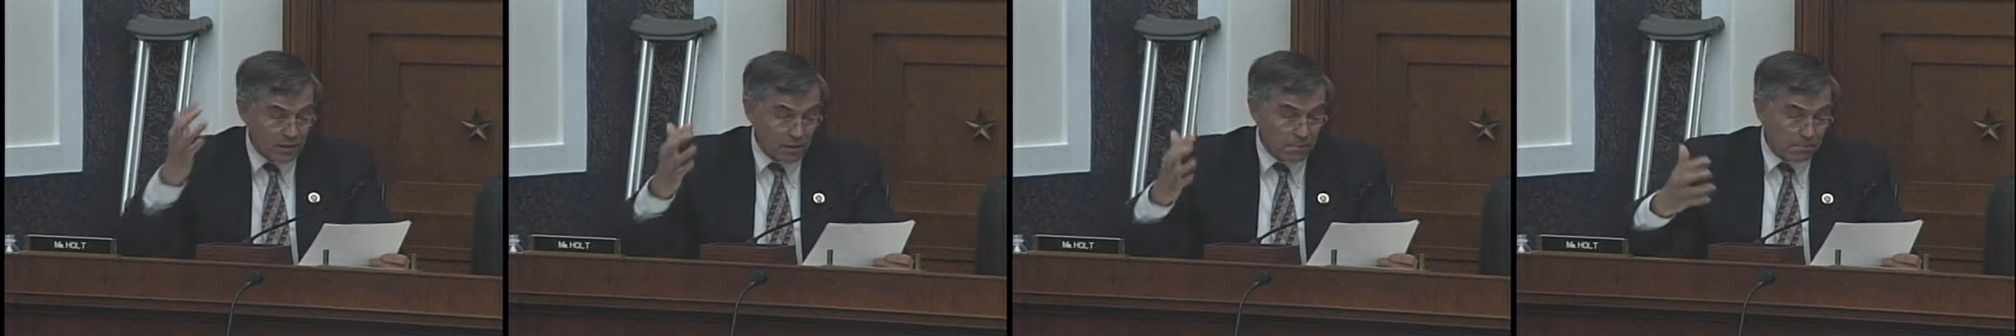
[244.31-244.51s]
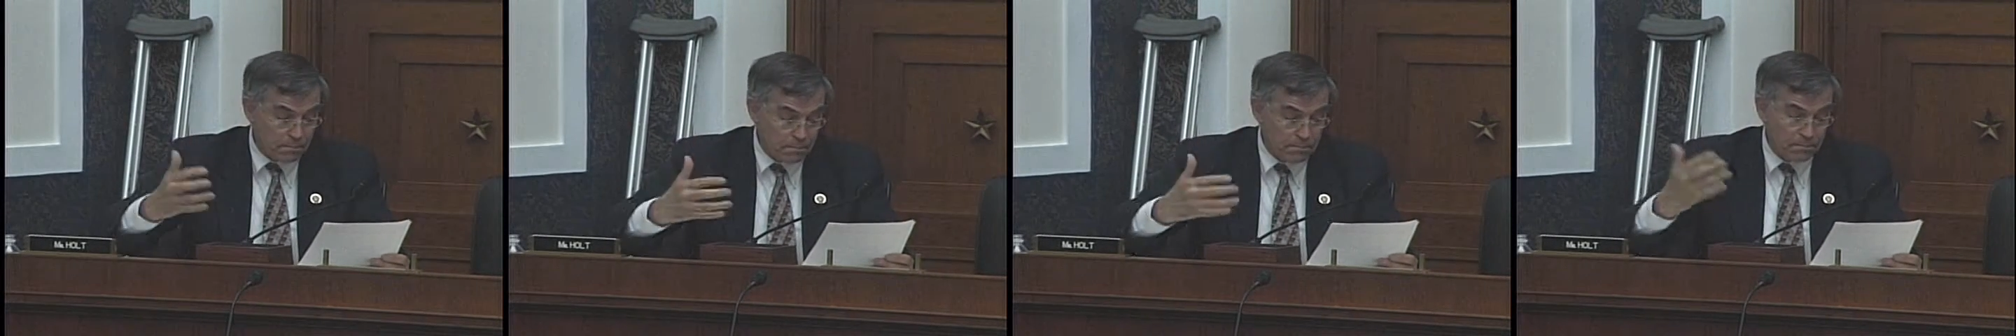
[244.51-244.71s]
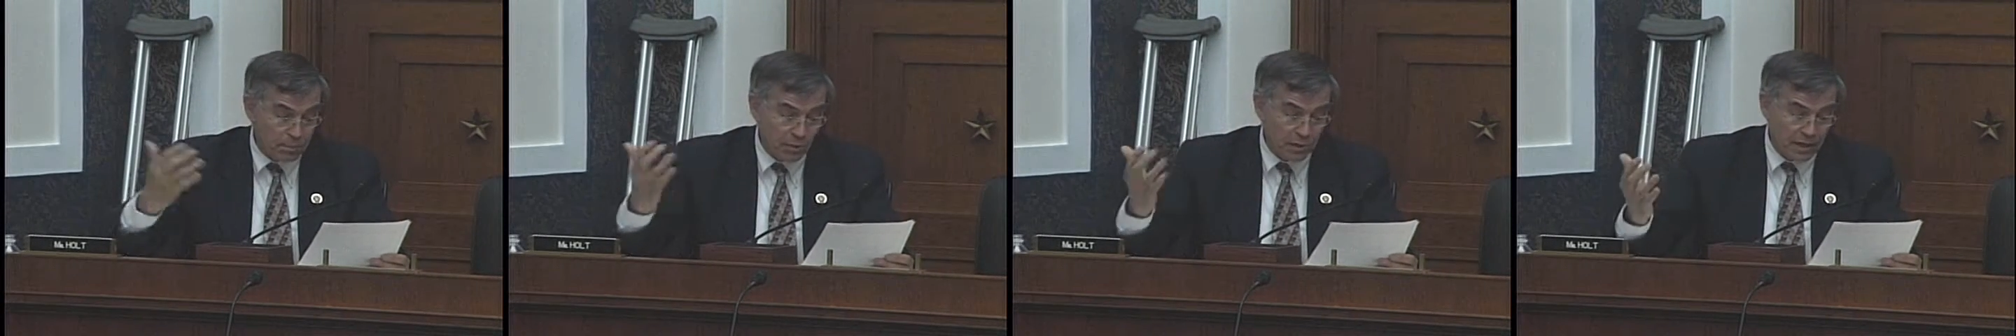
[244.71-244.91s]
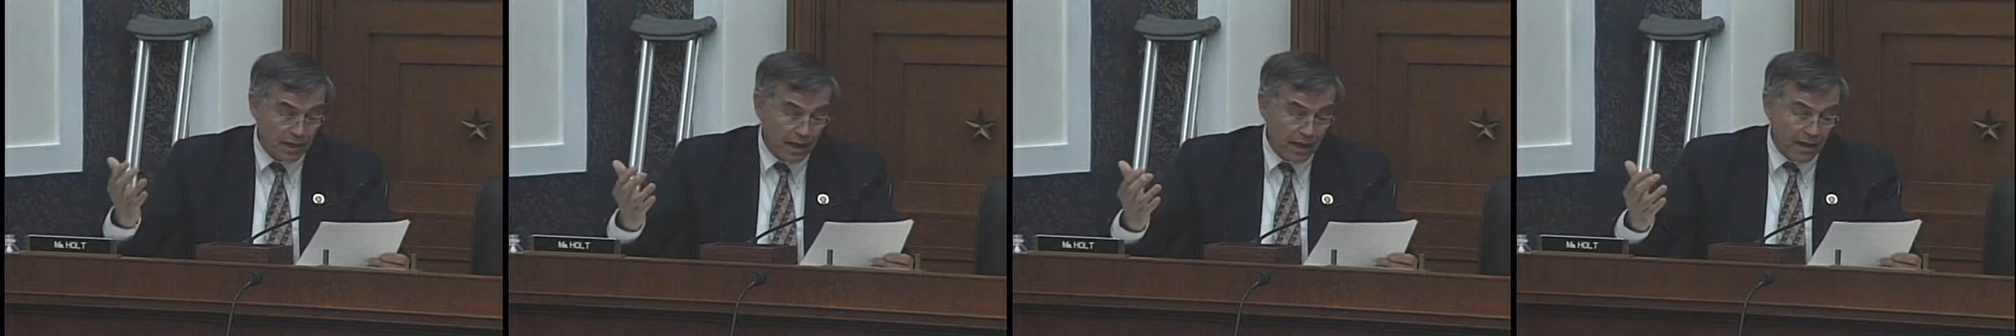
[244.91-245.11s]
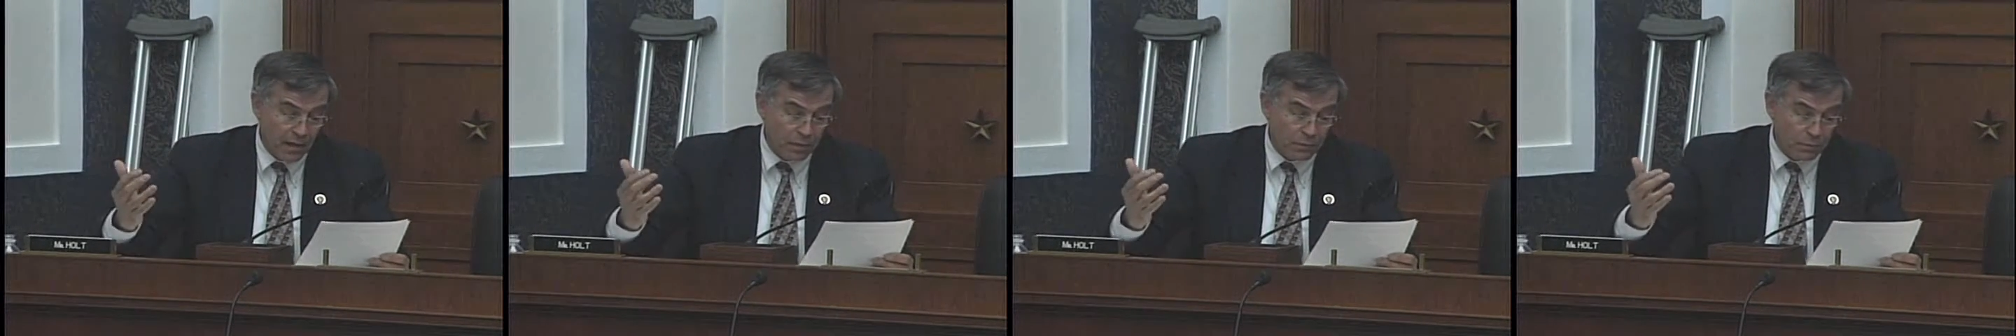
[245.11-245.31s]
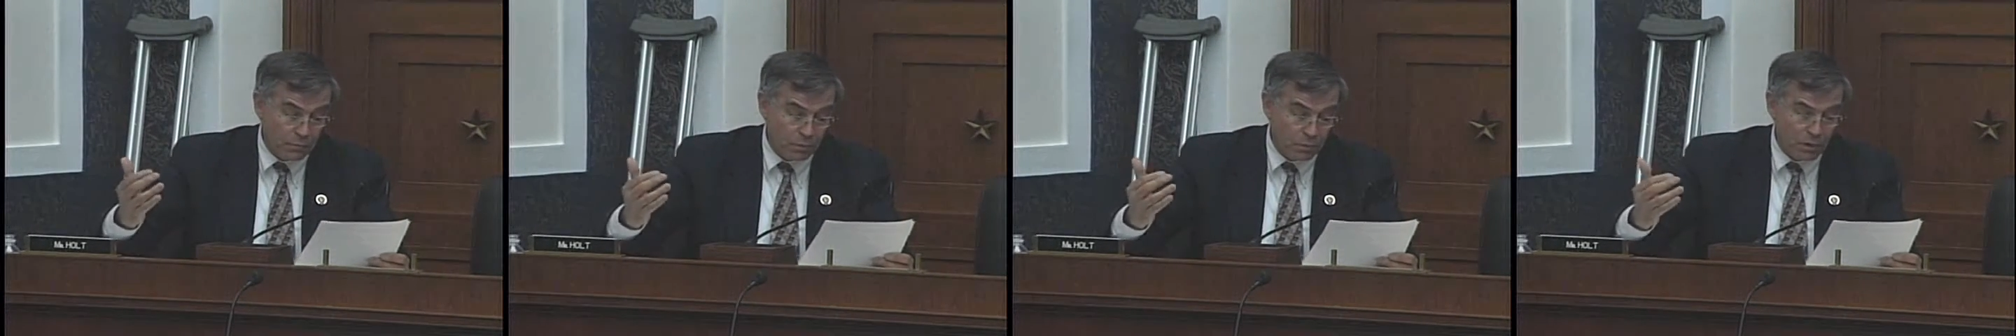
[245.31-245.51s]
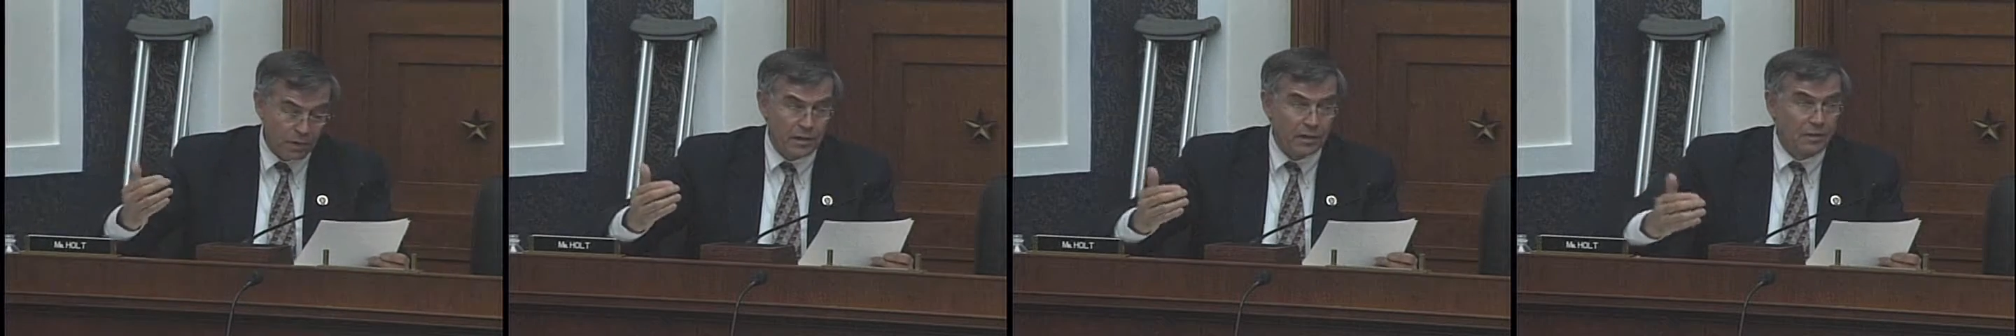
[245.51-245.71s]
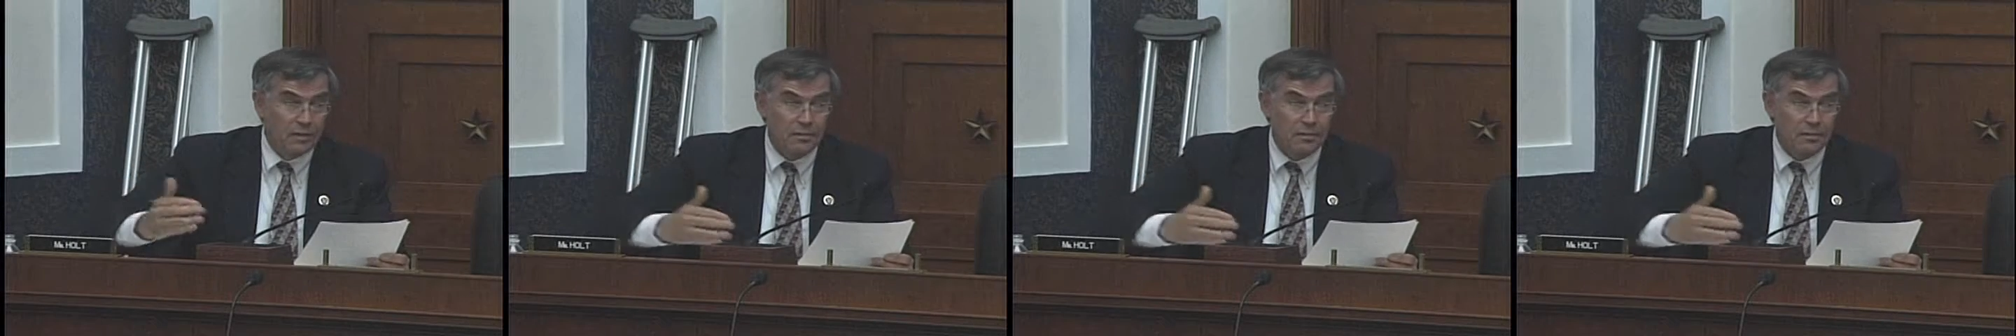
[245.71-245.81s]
to point out what